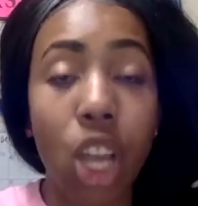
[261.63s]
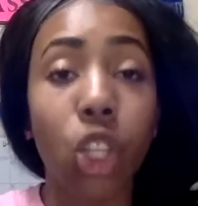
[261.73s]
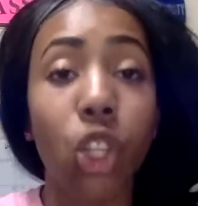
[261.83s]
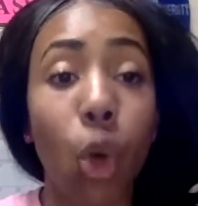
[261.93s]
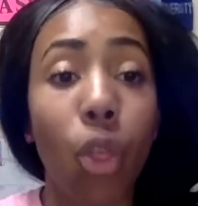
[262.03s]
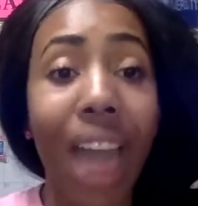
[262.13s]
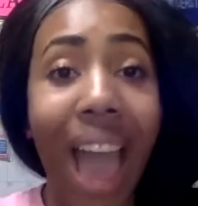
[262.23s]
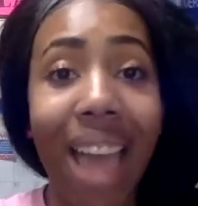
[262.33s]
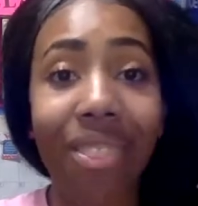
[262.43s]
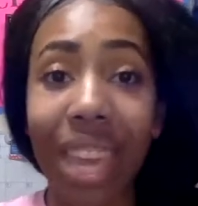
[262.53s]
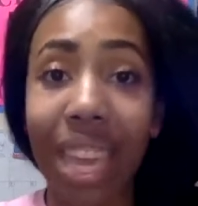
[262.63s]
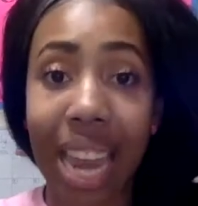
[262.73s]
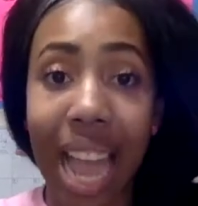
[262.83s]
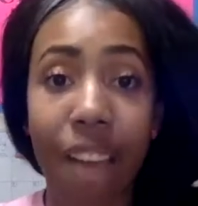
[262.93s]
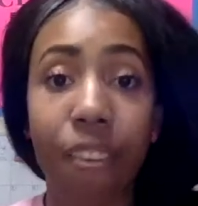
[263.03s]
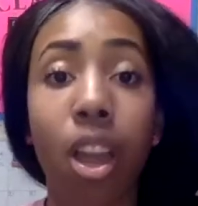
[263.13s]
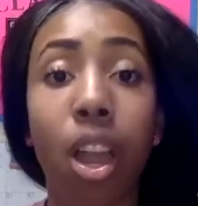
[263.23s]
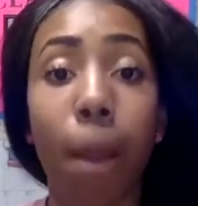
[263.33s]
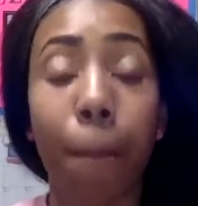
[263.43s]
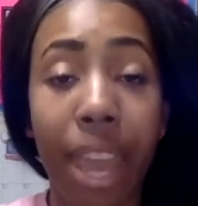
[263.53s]
so that they can have
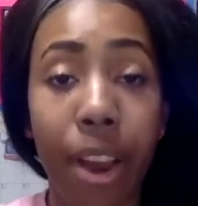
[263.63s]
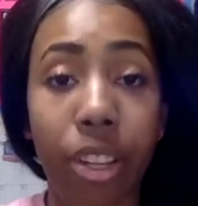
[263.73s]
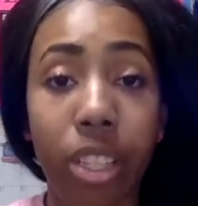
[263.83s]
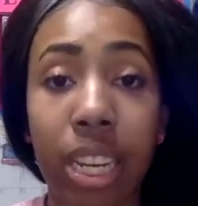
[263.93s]
pairs.